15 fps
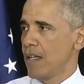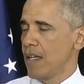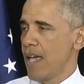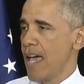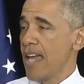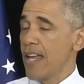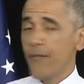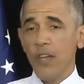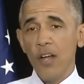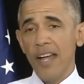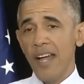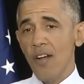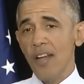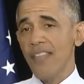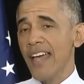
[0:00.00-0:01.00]
And if you're
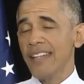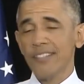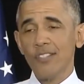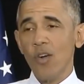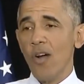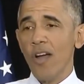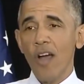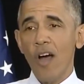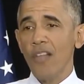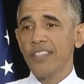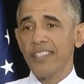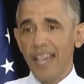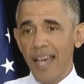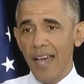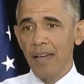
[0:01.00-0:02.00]
hearing that story all the
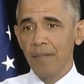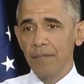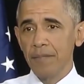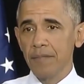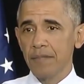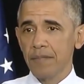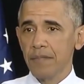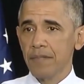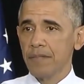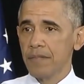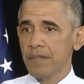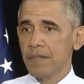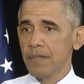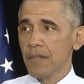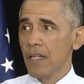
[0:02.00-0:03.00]
time,
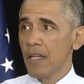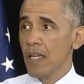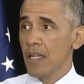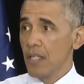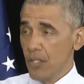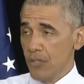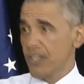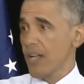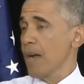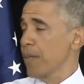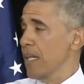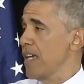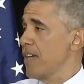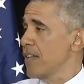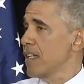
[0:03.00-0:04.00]
you start
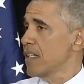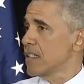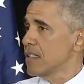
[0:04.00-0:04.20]
believing it.